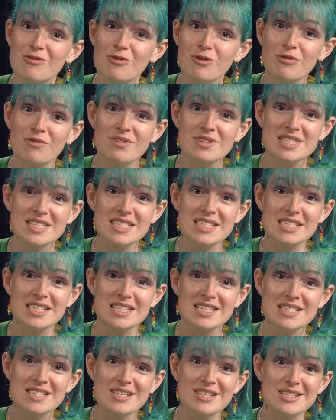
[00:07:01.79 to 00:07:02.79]
for visiting
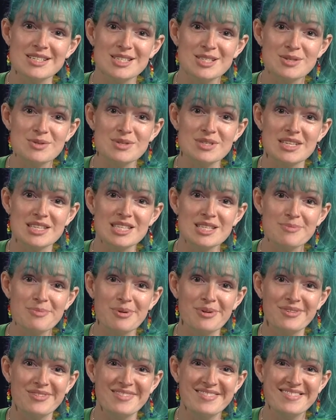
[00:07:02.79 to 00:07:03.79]
us on So
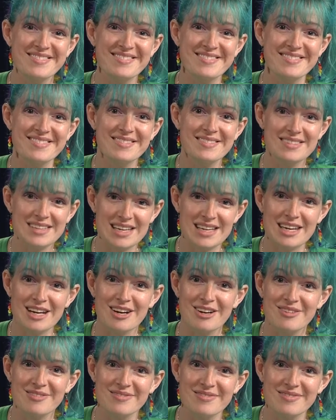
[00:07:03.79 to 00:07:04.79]
Sensible. Take care.